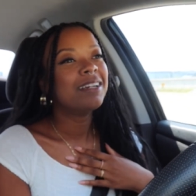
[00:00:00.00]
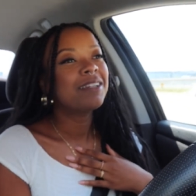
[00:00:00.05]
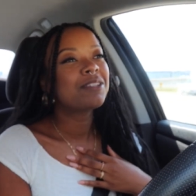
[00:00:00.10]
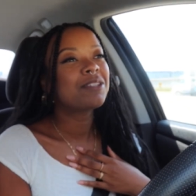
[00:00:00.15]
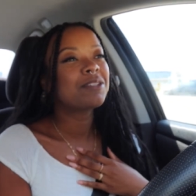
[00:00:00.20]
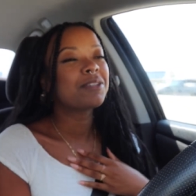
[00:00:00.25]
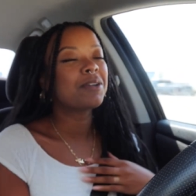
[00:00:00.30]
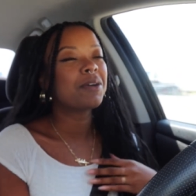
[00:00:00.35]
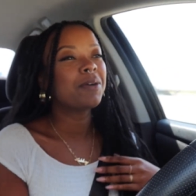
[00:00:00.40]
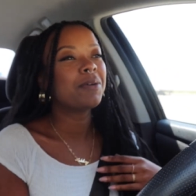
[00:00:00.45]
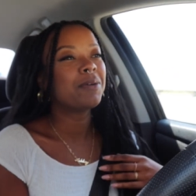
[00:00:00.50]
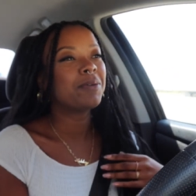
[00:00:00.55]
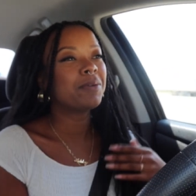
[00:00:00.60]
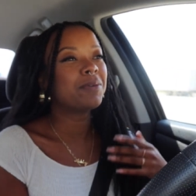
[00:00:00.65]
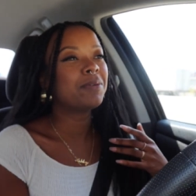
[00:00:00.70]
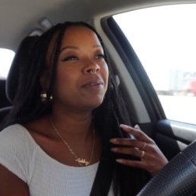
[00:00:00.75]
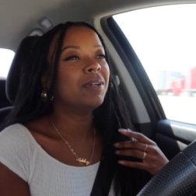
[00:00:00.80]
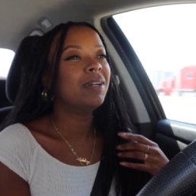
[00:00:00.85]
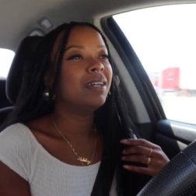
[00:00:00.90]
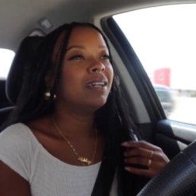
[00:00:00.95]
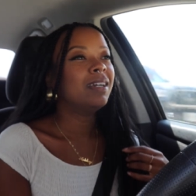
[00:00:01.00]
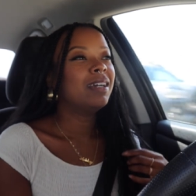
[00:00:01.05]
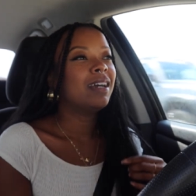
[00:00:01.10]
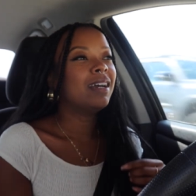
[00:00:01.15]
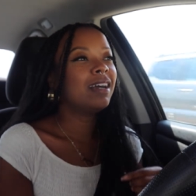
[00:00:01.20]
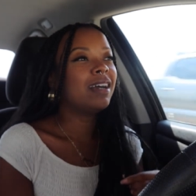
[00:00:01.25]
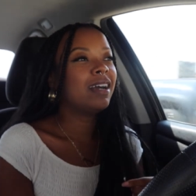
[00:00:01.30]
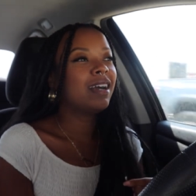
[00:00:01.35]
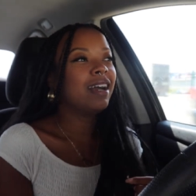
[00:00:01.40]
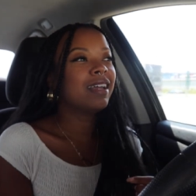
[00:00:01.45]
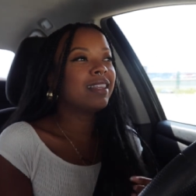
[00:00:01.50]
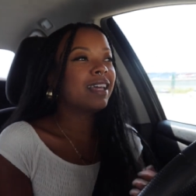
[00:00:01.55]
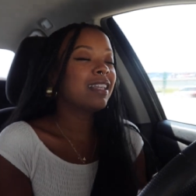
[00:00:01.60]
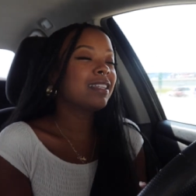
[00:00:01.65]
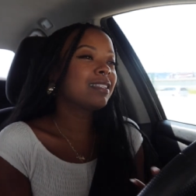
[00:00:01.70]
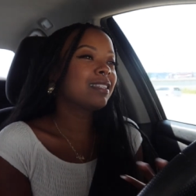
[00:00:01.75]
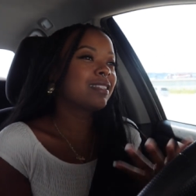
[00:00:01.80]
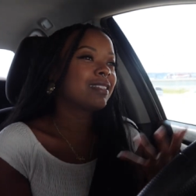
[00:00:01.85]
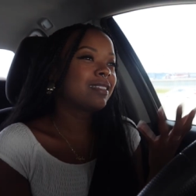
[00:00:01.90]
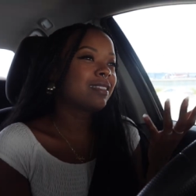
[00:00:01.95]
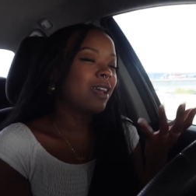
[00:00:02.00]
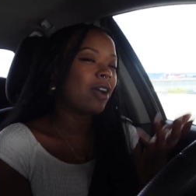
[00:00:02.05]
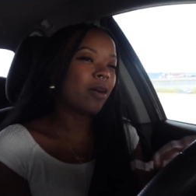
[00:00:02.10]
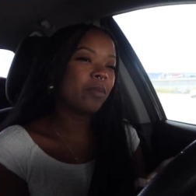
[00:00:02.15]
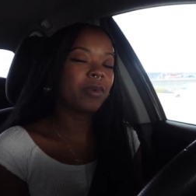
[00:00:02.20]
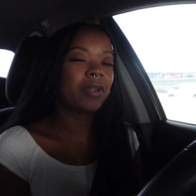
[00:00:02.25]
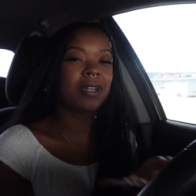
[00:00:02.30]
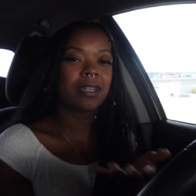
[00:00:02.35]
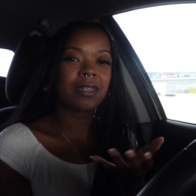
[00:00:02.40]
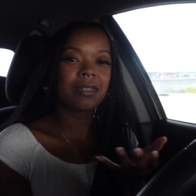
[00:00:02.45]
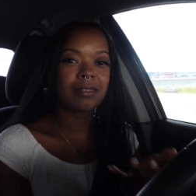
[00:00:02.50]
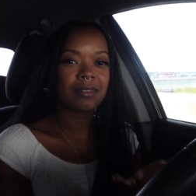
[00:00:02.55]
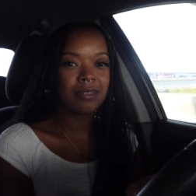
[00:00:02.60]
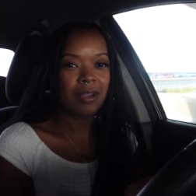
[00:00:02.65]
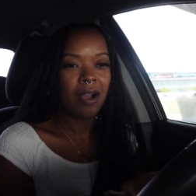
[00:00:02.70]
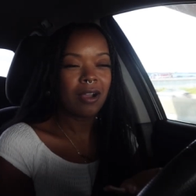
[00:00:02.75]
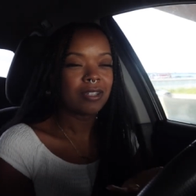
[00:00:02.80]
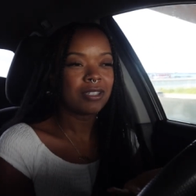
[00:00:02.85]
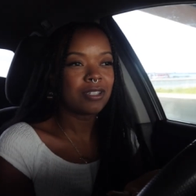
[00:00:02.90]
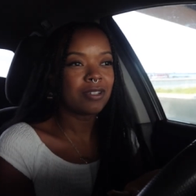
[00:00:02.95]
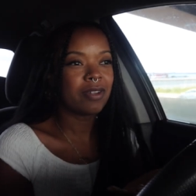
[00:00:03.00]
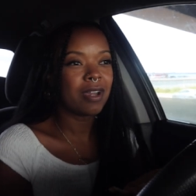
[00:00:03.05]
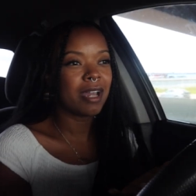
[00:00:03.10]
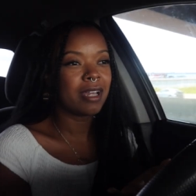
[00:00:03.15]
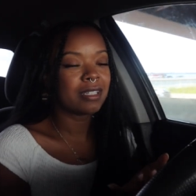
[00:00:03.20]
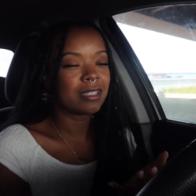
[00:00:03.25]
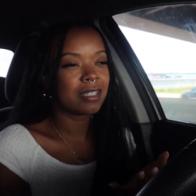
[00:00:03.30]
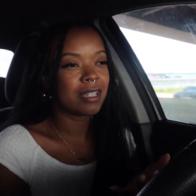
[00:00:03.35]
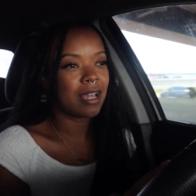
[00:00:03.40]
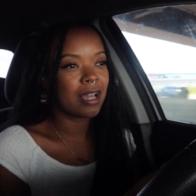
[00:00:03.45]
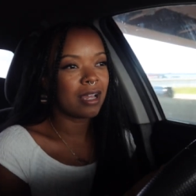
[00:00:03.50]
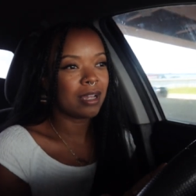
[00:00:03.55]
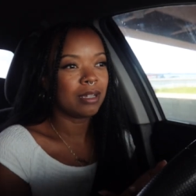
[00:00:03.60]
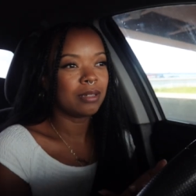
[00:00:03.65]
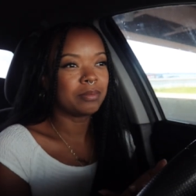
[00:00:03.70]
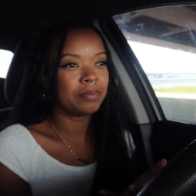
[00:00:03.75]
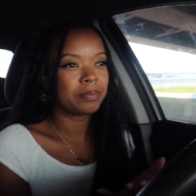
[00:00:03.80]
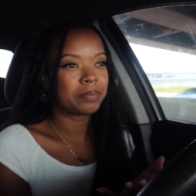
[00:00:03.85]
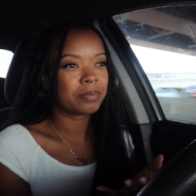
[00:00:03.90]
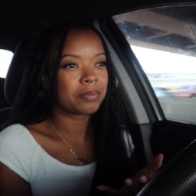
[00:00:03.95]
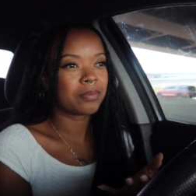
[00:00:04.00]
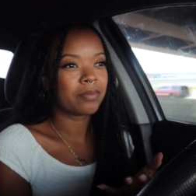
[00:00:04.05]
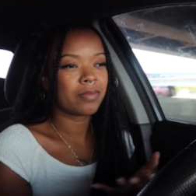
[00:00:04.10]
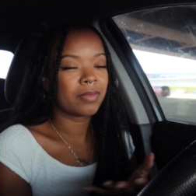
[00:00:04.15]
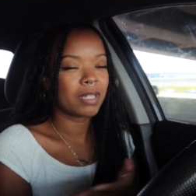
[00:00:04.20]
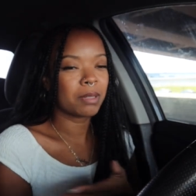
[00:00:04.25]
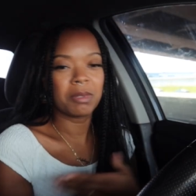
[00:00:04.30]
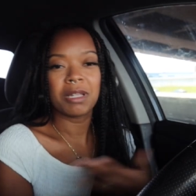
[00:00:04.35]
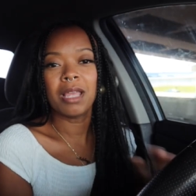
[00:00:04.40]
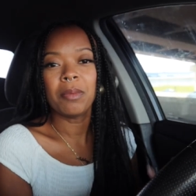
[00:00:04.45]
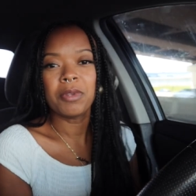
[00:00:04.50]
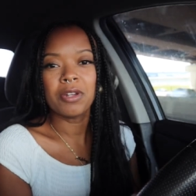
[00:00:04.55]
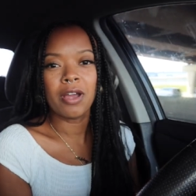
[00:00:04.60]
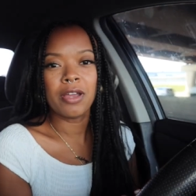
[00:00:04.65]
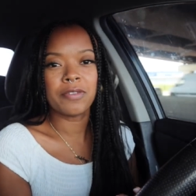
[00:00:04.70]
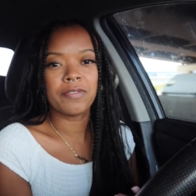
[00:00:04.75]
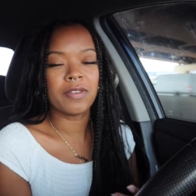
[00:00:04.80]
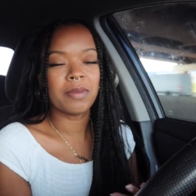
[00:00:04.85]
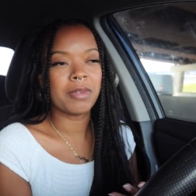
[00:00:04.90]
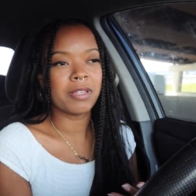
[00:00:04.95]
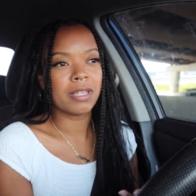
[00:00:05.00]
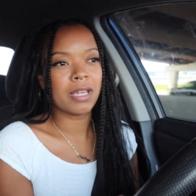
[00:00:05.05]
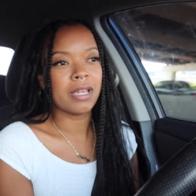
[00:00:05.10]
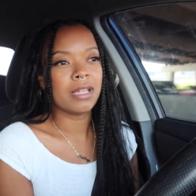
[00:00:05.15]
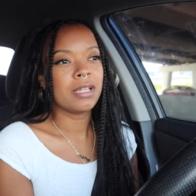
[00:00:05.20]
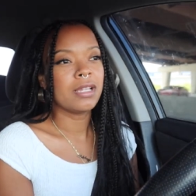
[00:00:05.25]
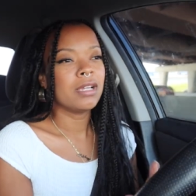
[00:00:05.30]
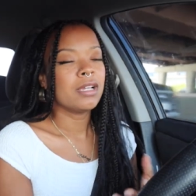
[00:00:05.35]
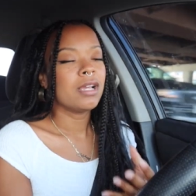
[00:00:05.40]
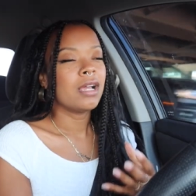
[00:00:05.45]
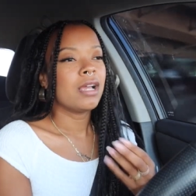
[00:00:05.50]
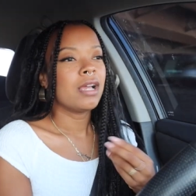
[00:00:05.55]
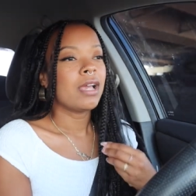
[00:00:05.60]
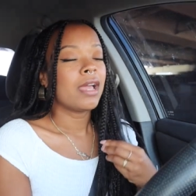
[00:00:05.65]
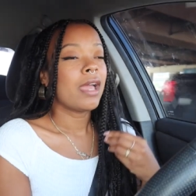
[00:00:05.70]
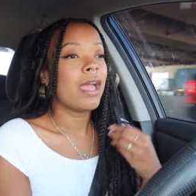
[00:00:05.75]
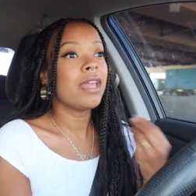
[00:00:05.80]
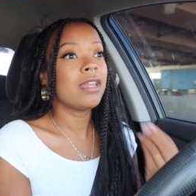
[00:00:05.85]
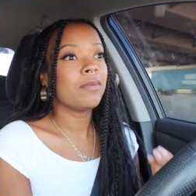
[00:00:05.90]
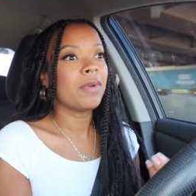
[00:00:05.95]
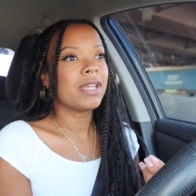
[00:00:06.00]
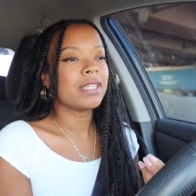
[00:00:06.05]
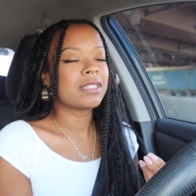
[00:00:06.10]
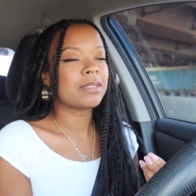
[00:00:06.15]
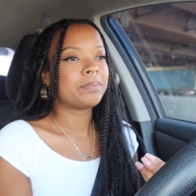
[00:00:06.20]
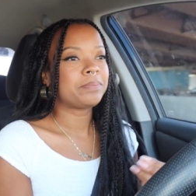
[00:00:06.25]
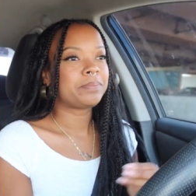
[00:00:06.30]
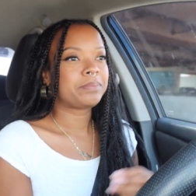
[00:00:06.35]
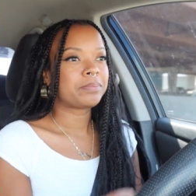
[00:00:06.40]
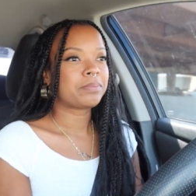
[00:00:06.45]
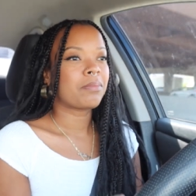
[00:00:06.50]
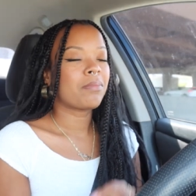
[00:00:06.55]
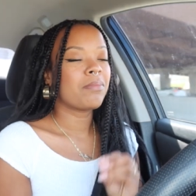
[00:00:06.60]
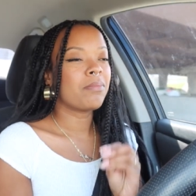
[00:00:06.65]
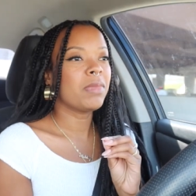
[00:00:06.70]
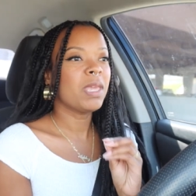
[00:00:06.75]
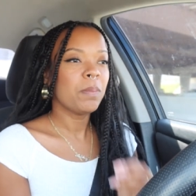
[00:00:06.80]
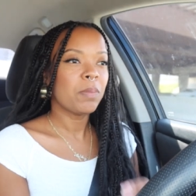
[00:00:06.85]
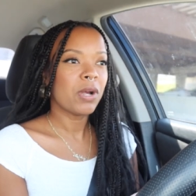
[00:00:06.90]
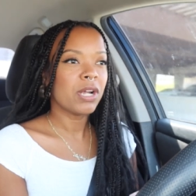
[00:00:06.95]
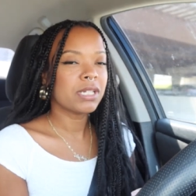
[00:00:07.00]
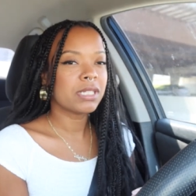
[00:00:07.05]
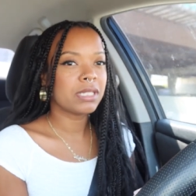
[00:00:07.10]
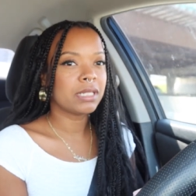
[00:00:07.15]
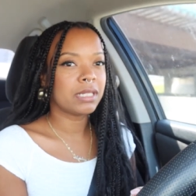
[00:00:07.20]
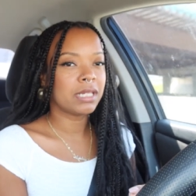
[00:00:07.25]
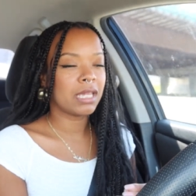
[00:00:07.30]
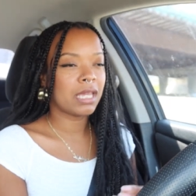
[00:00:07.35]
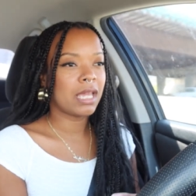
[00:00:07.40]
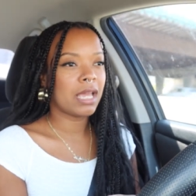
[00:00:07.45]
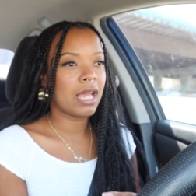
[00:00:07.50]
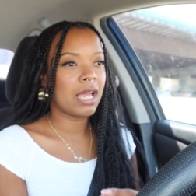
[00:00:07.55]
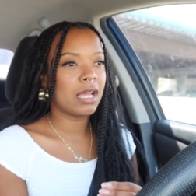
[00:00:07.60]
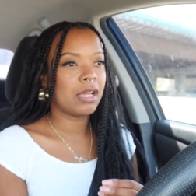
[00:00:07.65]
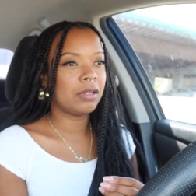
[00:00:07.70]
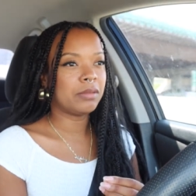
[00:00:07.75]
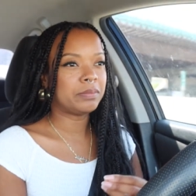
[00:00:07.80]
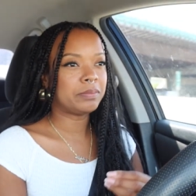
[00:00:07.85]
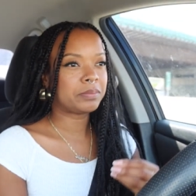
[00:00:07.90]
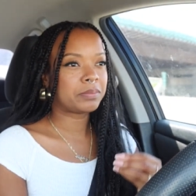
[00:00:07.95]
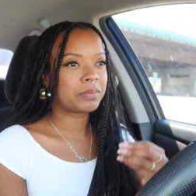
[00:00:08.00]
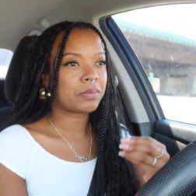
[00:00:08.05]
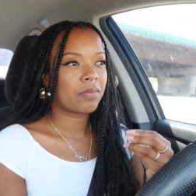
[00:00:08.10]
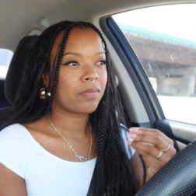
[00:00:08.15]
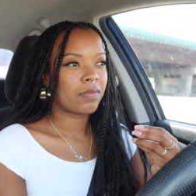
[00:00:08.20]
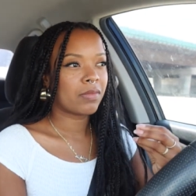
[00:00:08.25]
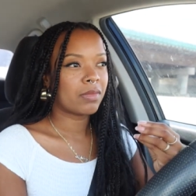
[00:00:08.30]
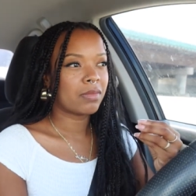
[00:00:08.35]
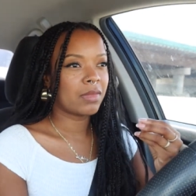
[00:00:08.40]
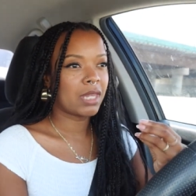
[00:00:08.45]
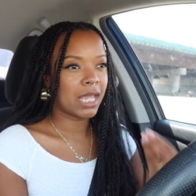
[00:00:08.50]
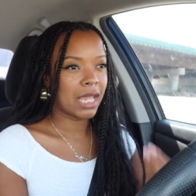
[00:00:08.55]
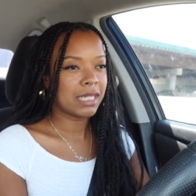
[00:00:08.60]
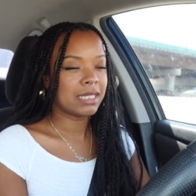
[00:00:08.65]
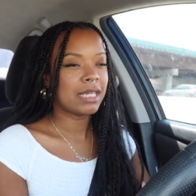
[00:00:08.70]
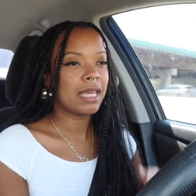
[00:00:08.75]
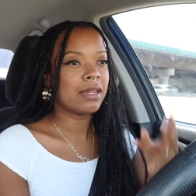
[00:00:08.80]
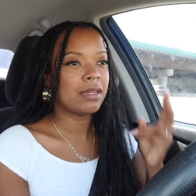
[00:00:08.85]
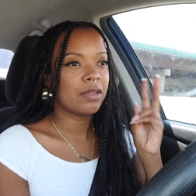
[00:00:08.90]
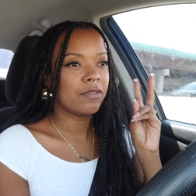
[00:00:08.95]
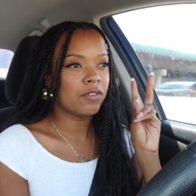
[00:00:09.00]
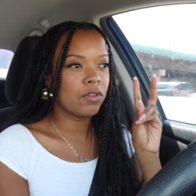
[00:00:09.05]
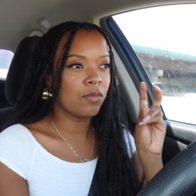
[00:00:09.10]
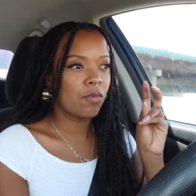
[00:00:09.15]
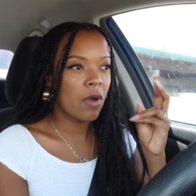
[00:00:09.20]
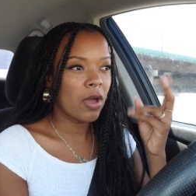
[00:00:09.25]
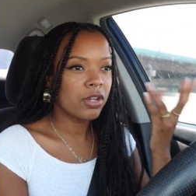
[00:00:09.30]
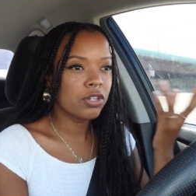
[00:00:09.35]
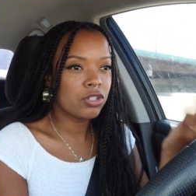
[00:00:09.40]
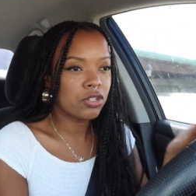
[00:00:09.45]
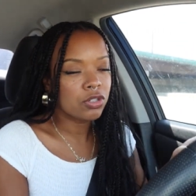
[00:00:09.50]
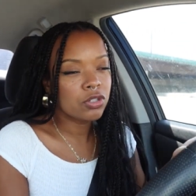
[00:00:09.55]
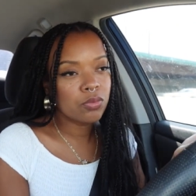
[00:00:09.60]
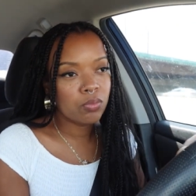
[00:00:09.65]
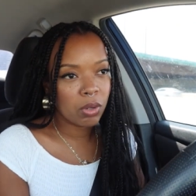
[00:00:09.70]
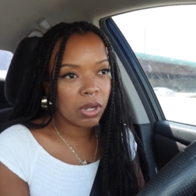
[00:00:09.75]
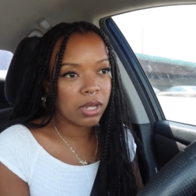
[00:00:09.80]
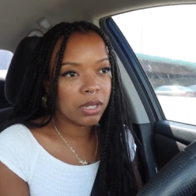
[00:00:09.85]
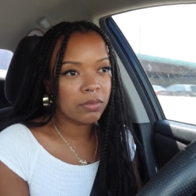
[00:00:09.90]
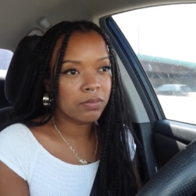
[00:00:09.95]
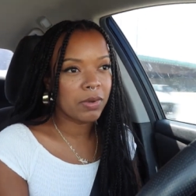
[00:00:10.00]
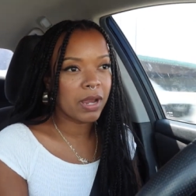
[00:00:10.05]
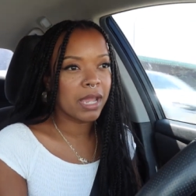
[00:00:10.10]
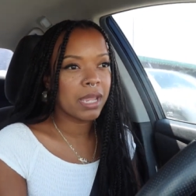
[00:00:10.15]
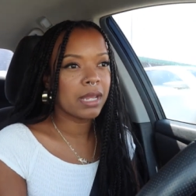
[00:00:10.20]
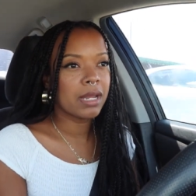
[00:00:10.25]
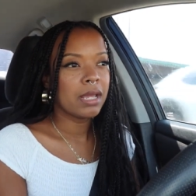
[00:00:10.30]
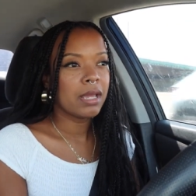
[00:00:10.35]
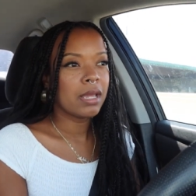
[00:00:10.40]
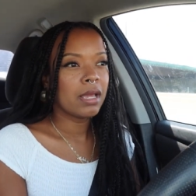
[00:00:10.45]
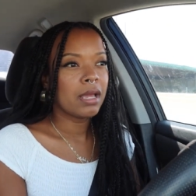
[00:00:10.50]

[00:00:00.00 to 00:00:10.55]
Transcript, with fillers: So that's how I'm gonna talk to you guys. Um, but let me know how you feel about that. Anyways, me personally, um, like I said, if you wanted to, you would, right?